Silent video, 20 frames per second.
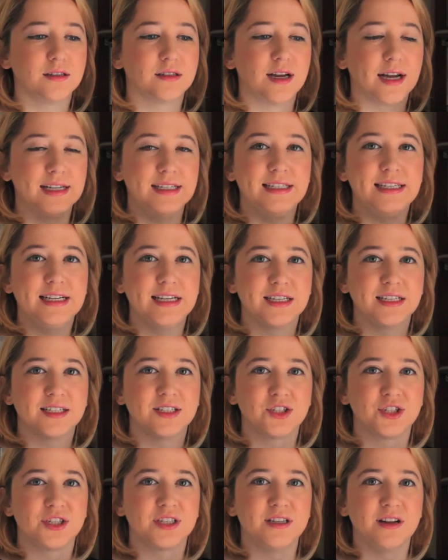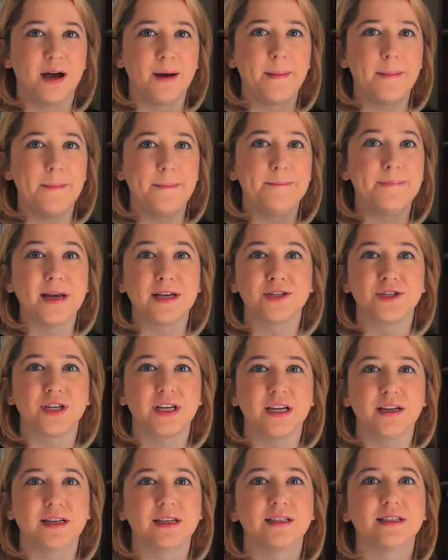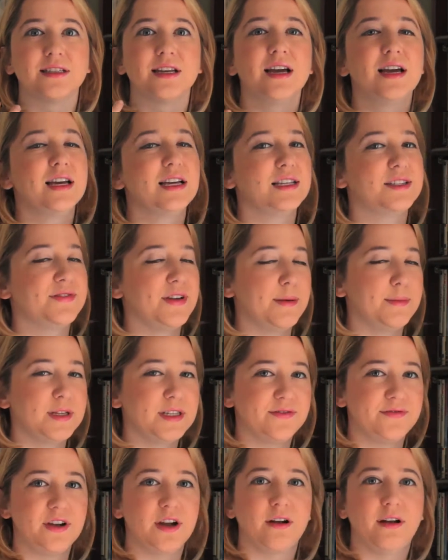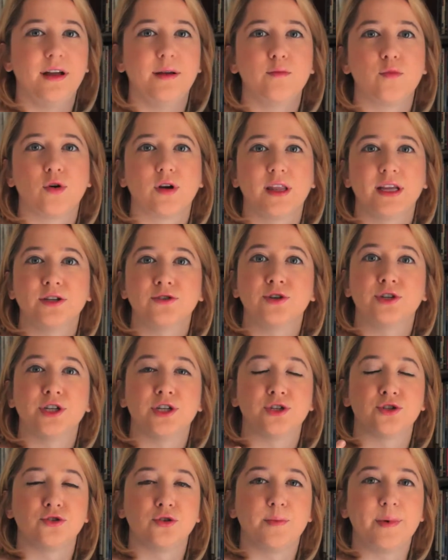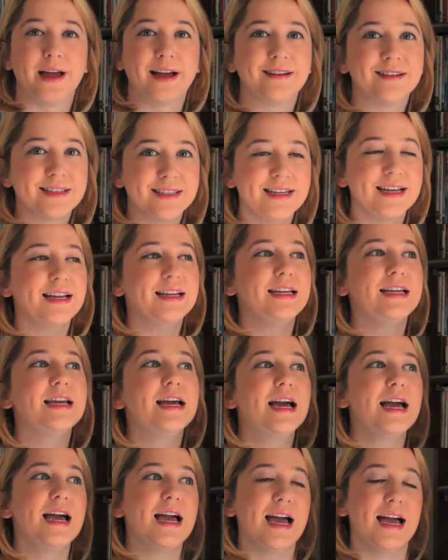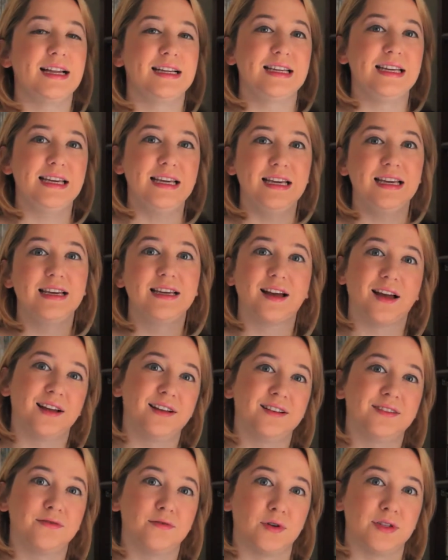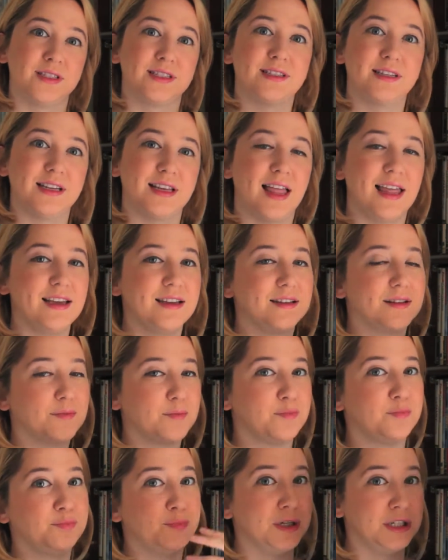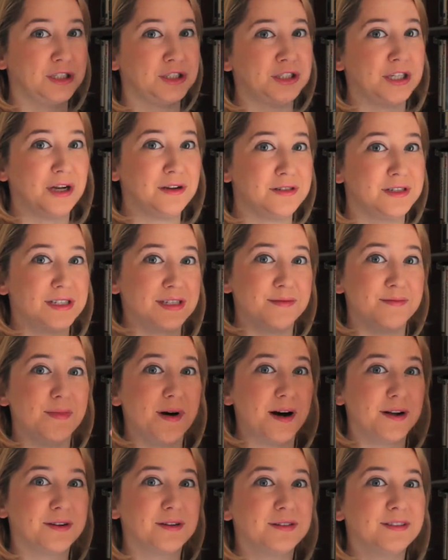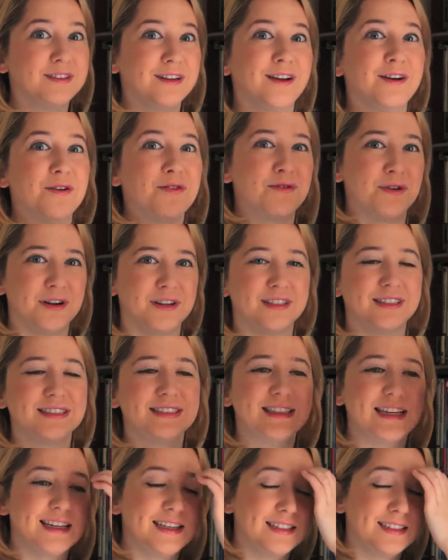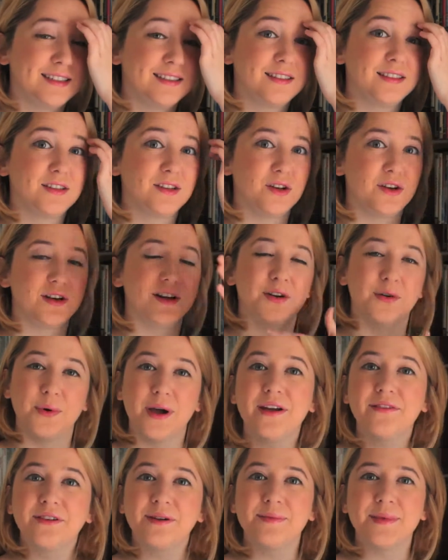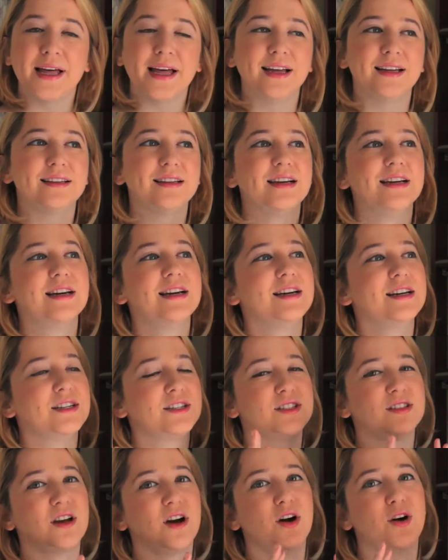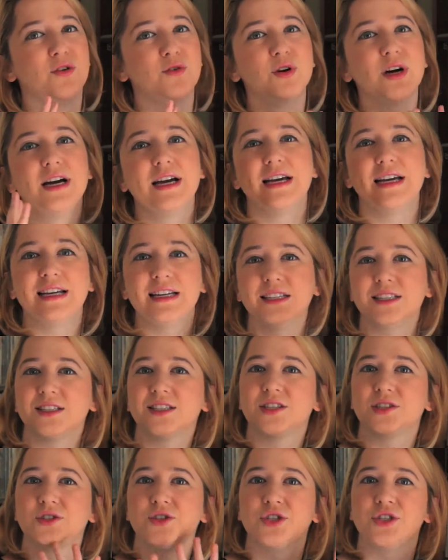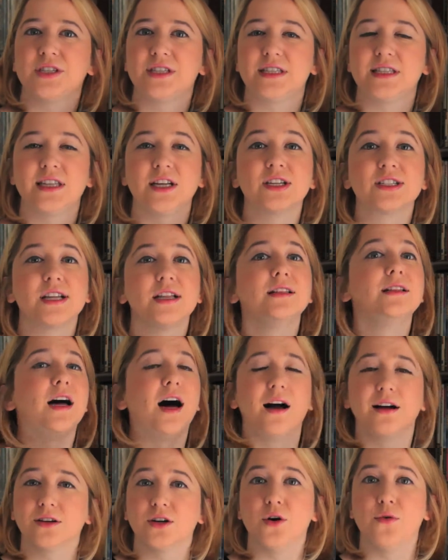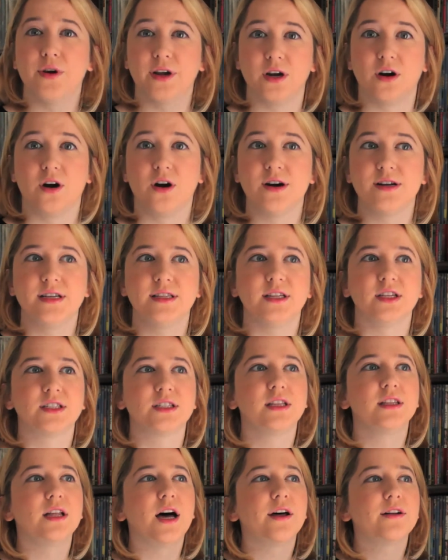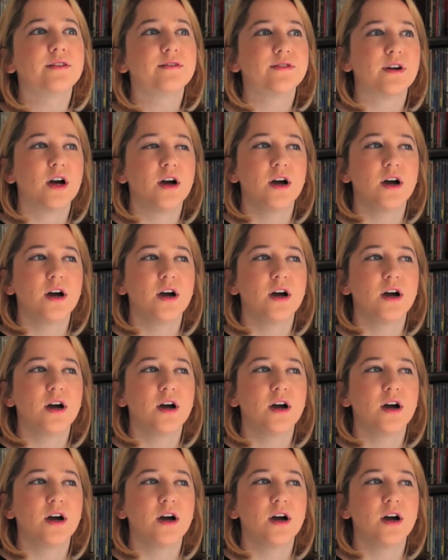ideas just not meshing, because his family's very more like traditional Pakistani, and he kind of wants to like branch out into the modern world and get away from that. So it's just, there's a lot going on, and there's a lot of